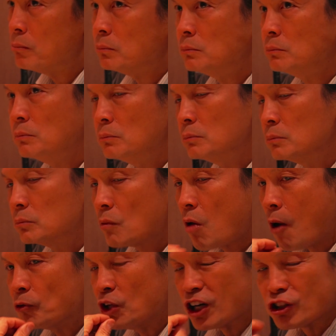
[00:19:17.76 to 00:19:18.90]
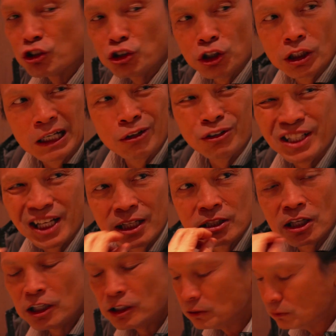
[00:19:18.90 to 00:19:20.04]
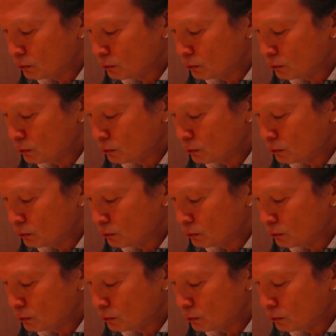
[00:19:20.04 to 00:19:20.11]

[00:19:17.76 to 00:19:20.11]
hmm. texture, al dente.